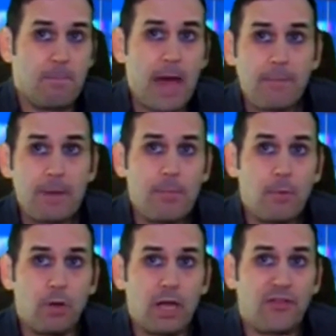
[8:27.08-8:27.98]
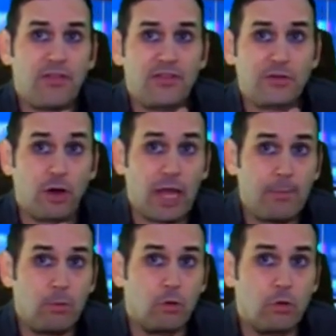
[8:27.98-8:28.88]
bad people like this are
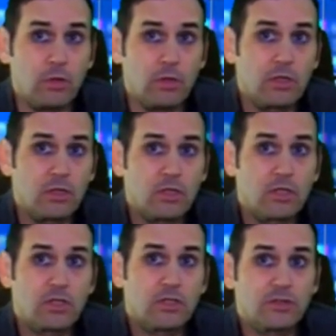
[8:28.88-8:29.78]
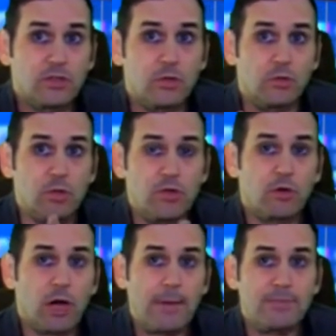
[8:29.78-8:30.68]
able to do the
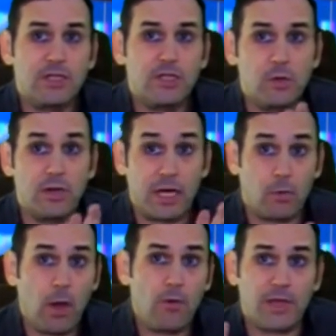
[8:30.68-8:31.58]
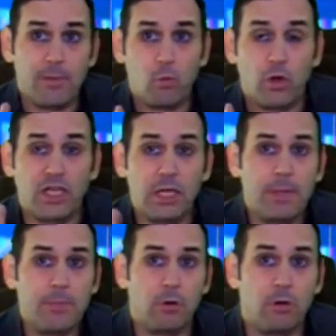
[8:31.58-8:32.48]
crimes they do and get away with them when good
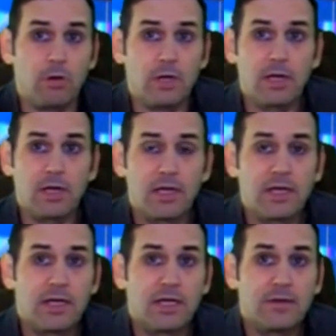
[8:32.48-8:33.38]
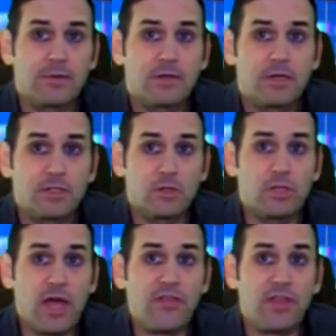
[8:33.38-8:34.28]
people
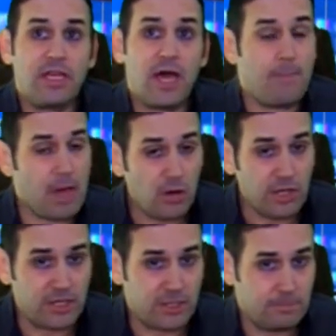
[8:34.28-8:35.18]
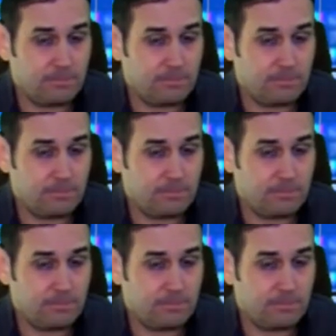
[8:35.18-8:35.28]
do nothing about it.